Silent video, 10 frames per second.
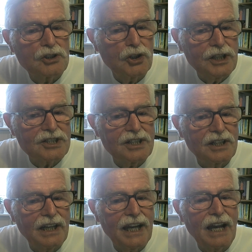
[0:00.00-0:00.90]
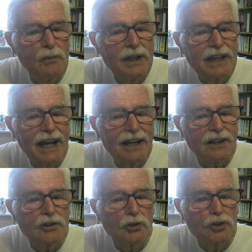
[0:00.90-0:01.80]
to yesterday and we
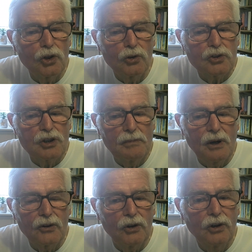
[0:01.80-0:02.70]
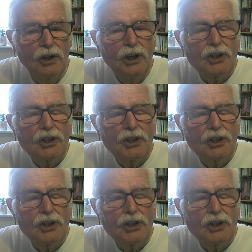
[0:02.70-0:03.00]
can't control tomorrow